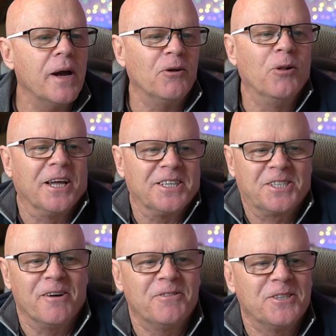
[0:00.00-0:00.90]
add all that
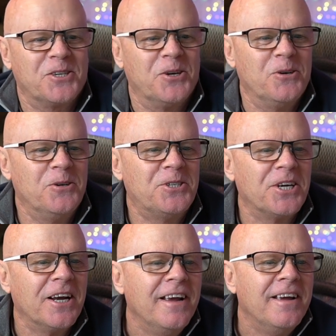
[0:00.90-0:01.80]
stuff, it's
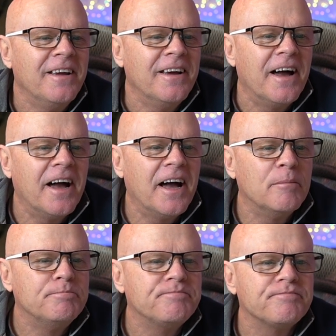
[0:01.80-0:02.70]
huge.
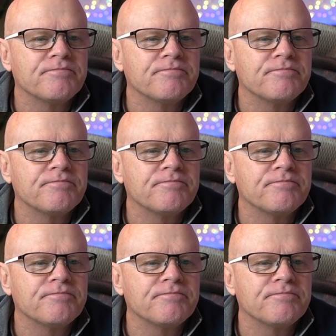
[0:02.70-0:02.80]
Um,